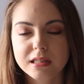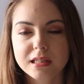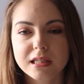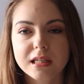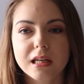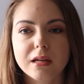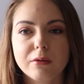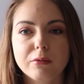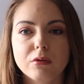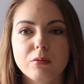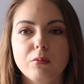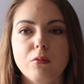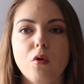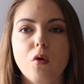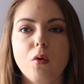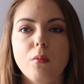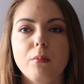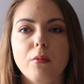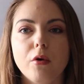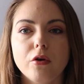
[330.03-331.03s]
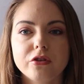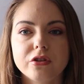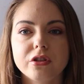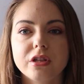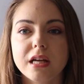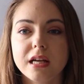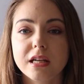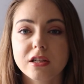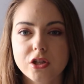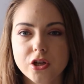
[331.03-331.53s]
dealing with more
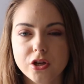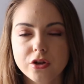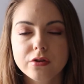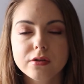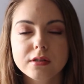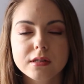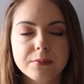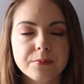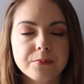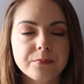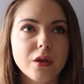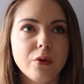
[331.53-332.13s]
modern issues,